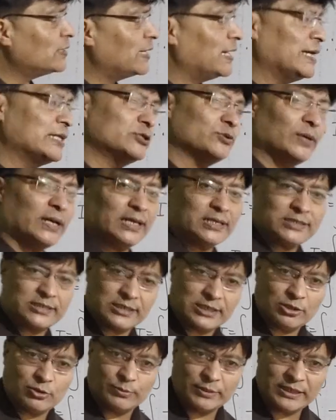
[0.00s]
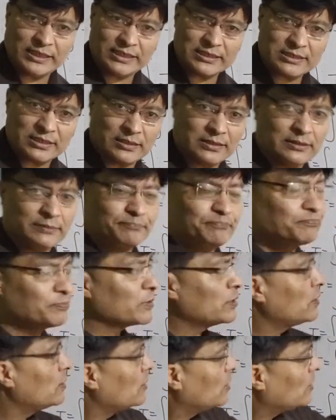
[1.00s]
as well as denominator.
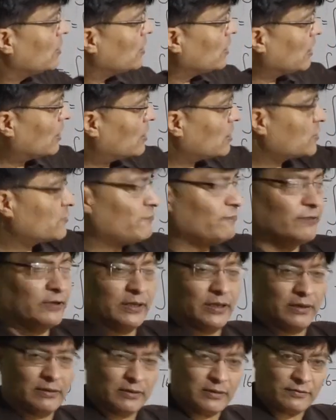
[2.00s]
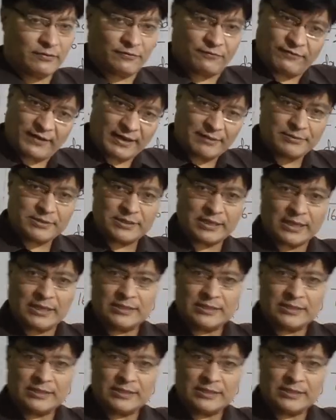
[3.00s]
Here 5 is the